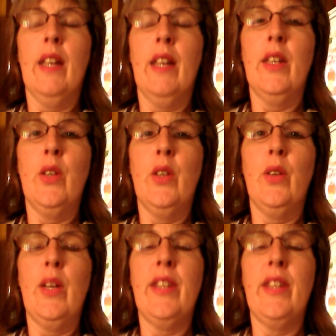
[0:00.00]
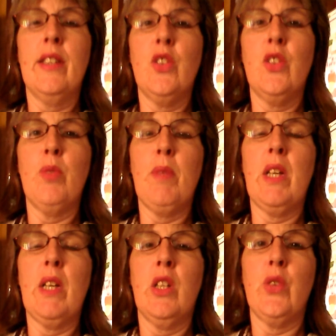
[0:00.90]
Hello. I think this will be
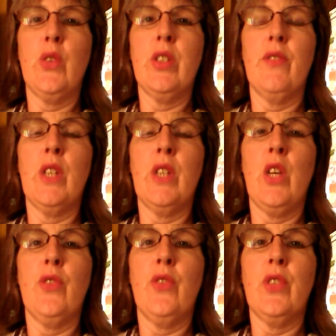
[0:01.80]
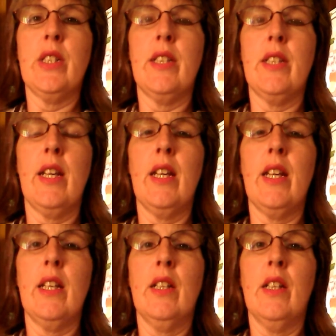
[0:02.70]
my closing video for the
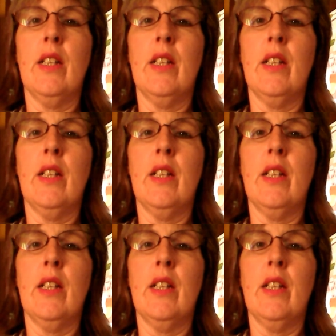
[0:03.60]
day.